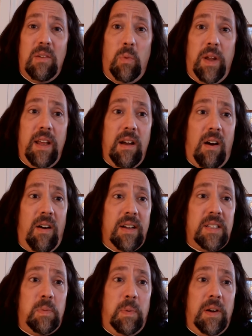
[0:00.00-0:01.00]
We are
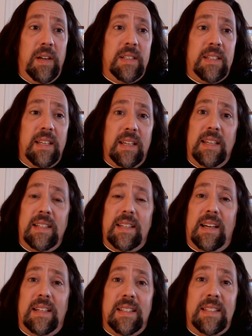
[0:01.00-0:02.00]
experiencing
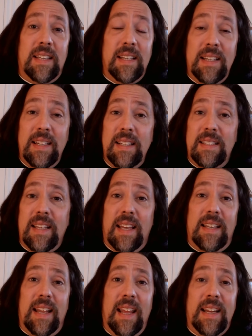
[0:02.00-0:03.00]
it on Sundays
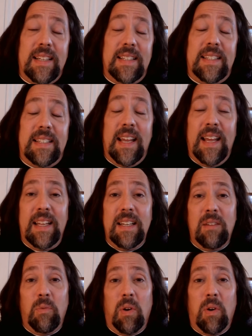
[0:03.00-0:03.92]
at 8 and 10.